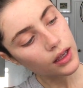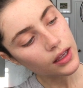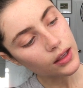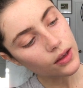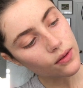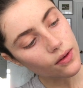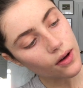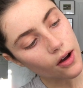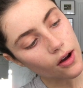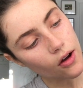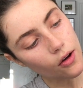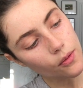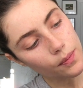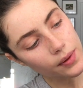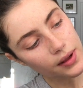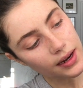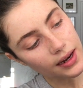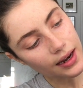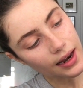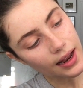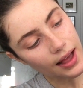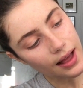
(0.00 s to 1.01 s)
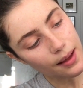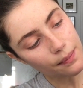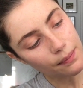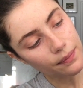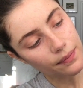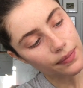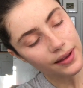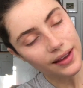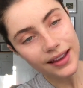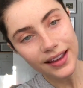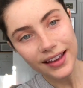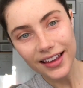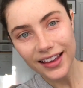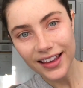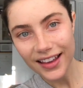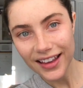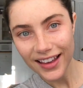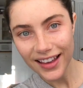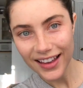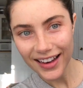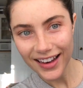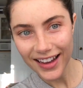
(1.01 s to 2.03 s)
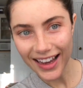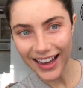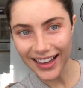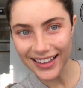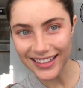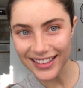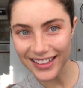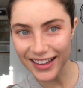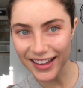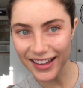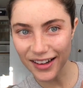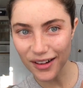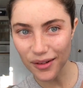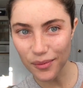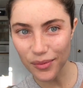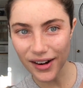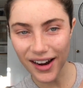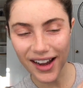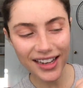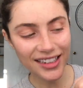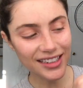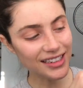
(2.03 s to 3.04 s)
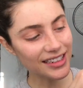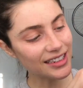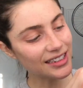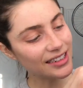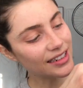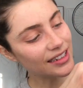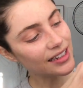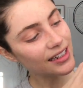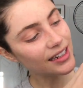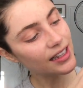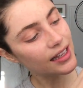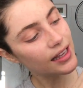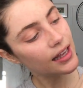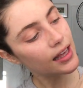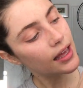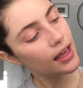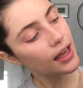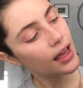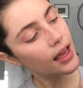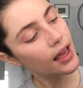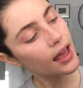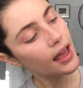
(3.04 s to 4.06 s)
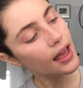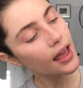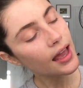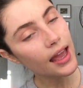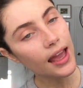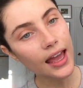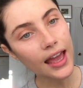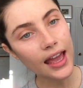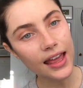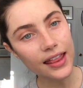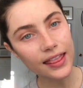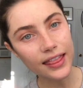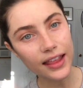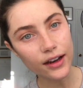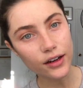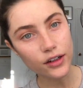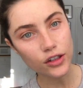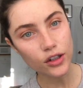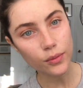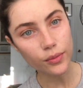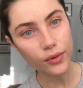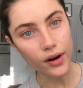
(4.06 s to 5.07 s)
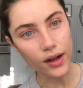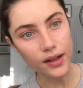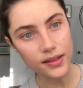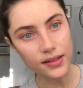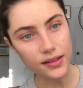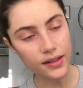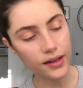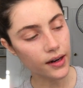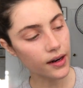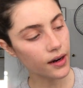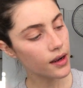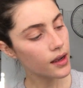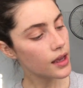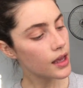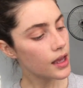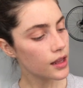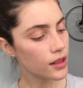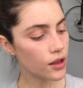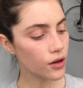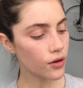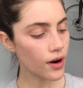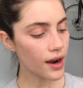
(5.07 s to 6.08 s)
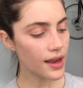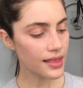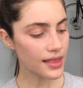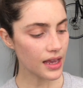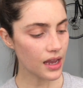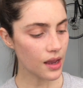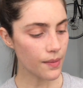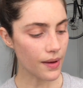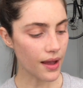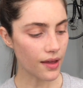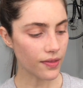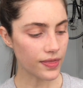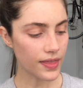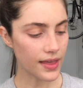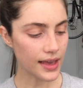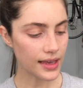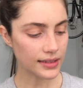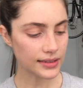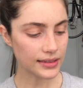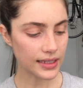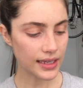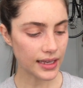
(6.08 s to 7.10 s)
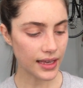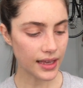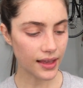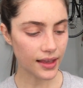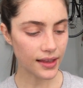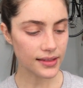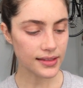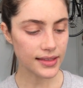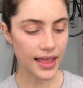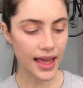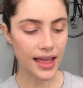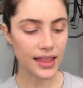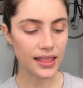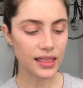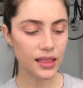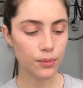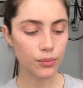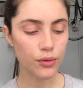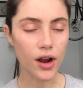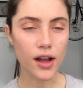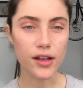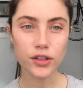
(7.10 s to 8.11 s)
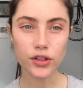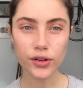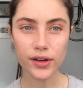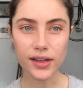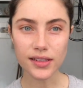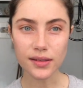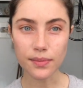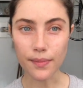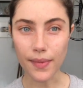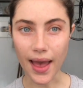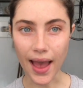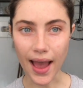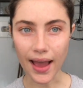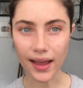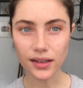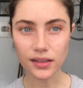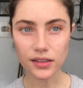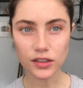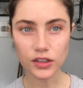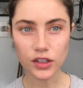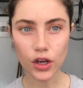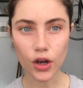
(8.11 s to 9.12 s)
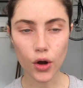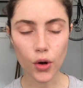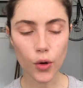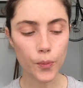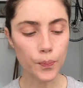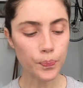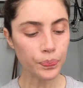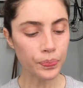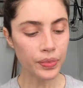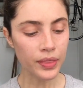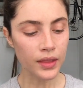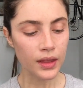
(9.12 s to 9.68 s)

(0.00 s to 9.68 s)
You open it up, has a little brush, and there's your bronzer. The great thing about this is that the bronzer is matte, so